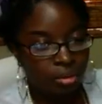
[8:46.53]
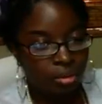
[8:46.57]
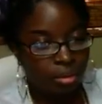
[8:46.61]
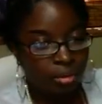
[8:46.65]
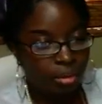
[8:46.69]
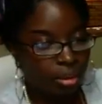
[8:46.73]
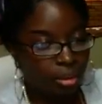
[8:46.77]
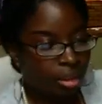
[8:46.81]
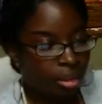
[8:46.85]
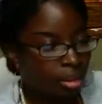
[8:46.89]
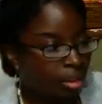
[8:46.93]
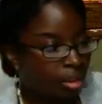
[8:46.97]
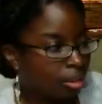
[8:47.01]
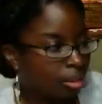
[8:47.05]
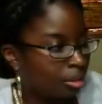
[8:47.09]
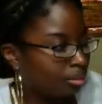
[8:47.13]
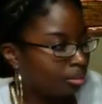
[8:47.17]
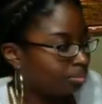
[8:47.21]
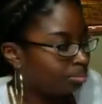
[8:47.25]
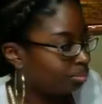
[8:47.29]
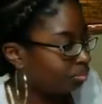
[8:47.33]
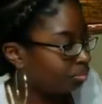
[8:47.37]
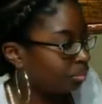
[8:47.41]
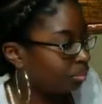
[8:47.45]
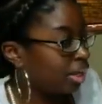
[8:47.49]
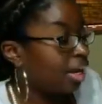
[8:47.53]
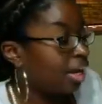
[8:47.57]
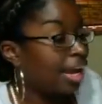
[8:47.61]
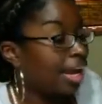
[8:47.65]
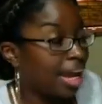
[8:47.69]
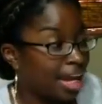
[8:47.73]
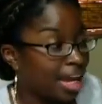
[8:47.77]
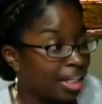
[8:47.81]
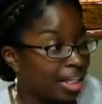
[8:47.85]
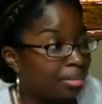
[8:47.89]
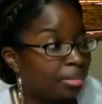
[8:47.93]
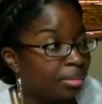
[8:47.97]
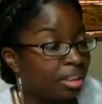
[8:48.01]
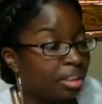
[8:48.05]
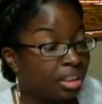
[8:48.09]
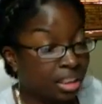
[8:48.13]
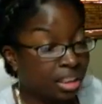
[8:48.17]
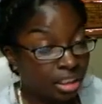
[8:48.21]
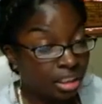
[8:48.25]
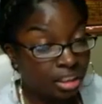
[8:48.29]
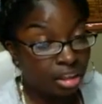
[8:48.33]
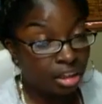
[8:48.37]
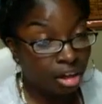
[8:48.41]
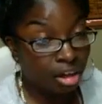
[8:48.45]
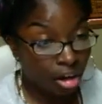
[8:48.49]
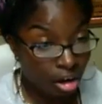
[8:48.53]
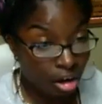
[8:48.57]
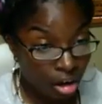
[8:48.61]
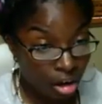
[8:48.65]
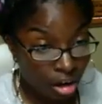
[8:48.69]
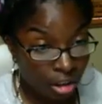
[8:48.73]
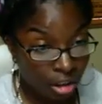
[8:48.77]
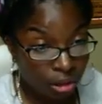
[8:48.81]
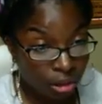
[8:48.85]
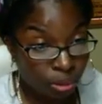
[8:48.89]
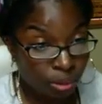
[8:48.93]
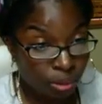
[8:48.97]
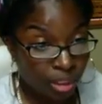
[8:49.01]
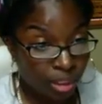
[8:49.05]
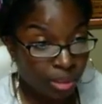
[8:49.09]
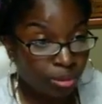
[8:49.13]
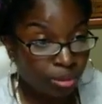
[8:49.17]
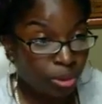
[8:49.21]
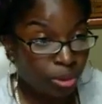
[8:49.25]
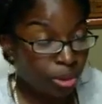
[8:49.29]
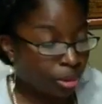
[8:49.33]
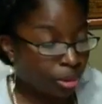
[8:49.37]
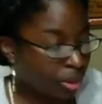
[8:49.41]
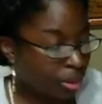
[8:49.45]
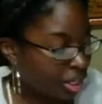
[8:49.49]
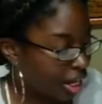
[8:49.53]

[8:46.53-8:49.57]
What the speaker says: that asthma could cause respiratory